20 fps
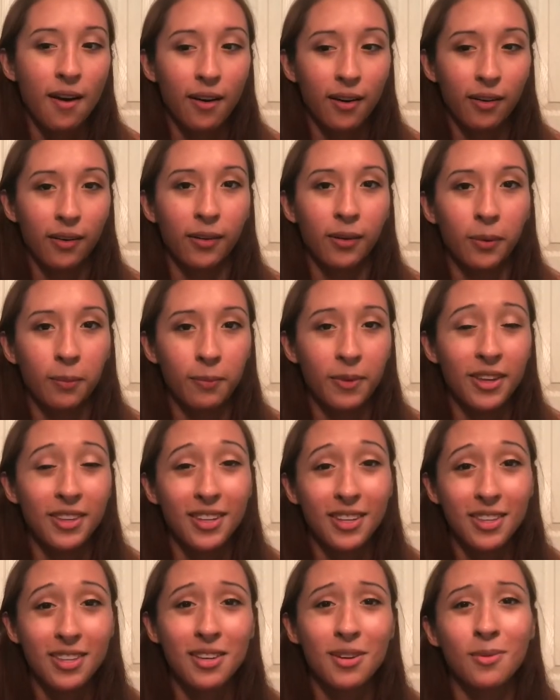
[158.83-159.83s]
And
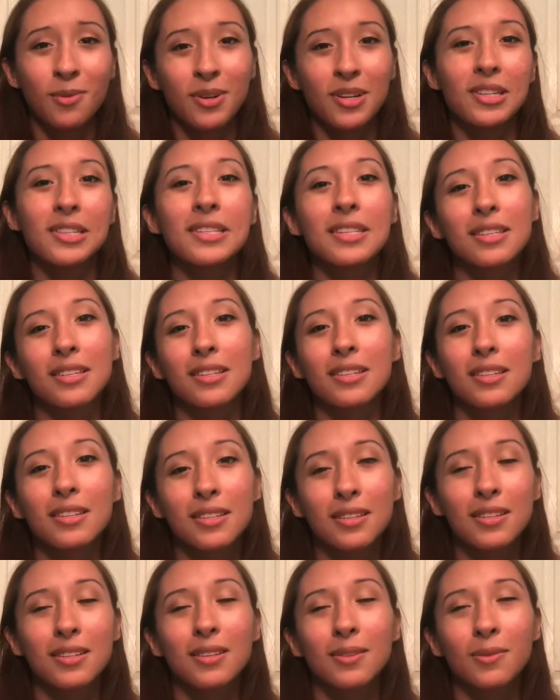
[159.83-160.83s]
the thing was
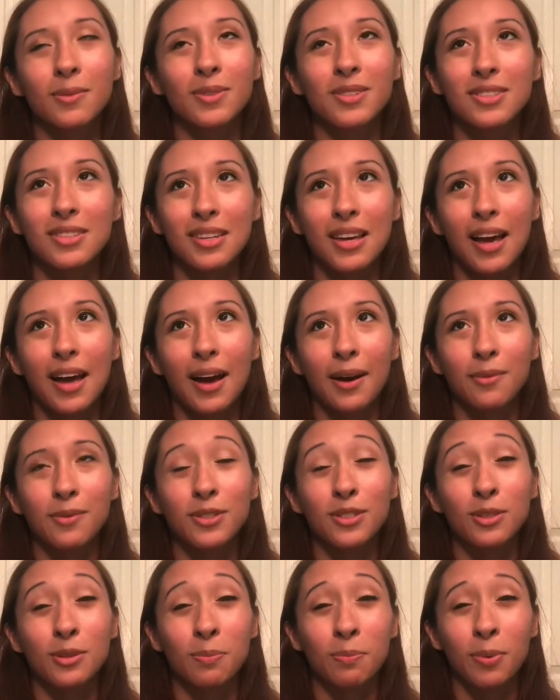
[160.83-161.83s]
that I
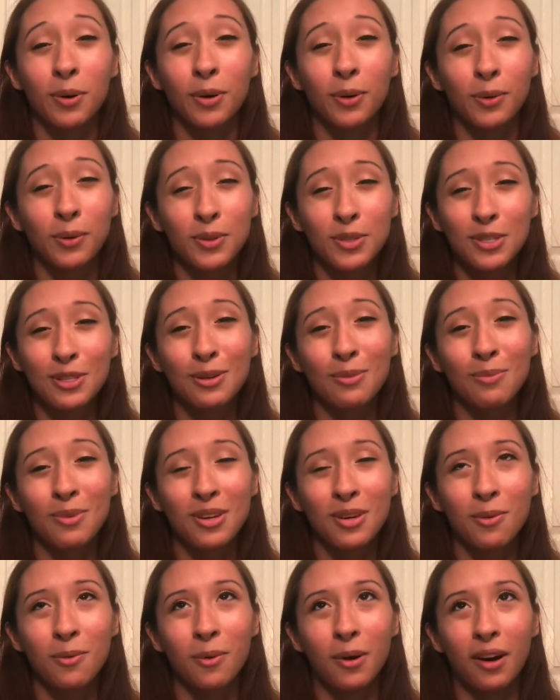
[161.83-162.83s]
was supposed to
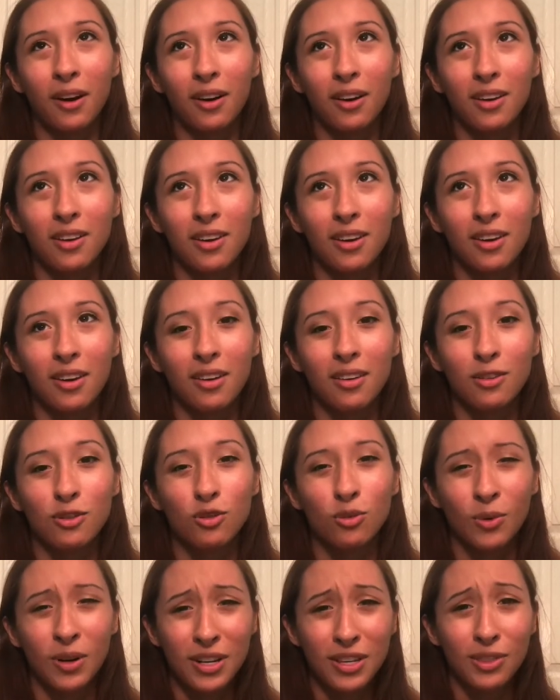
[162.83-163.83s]
be wearing it
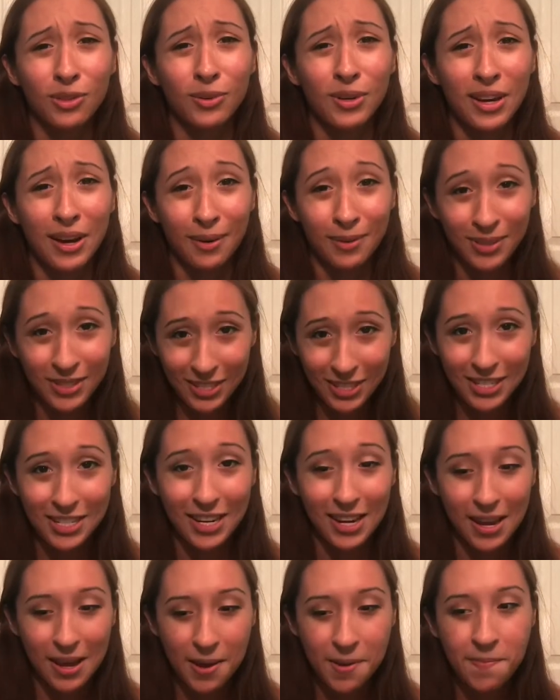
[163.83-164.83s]
23 hours a
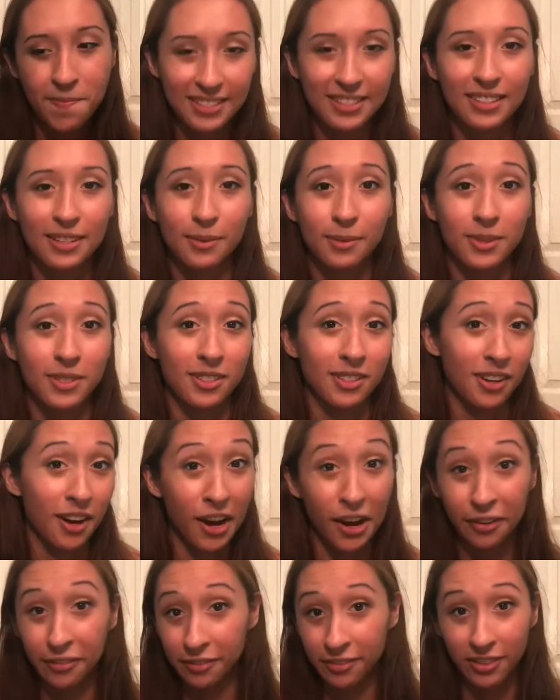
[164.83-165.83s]
day. It was
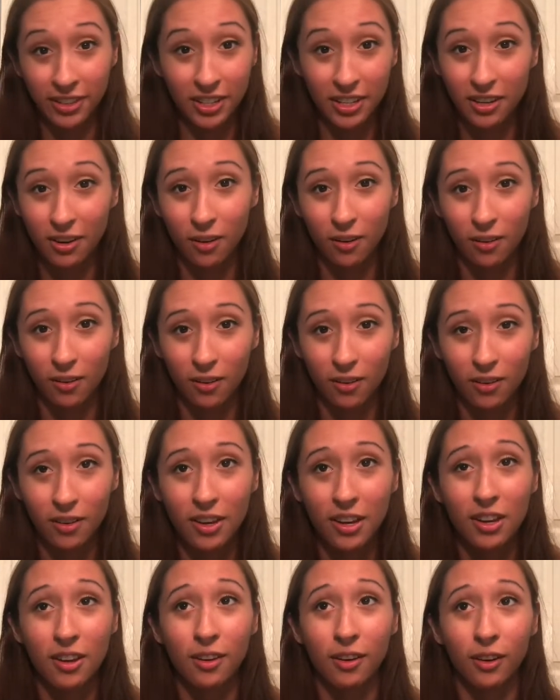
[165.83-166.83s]
not fun at all.
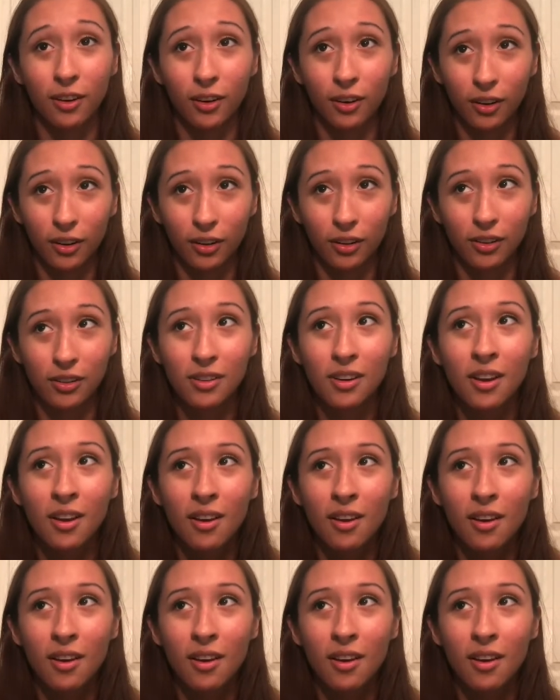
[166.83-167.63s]
It hurt.